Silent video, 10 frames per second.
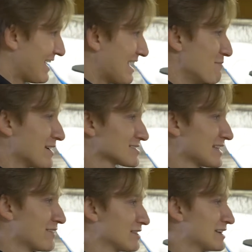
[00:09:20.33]
It makes
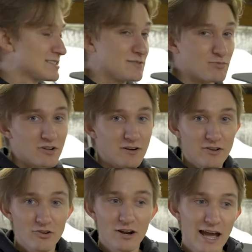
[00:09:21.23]
life a lot simpler.
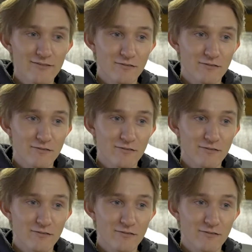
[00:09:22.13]
You're not having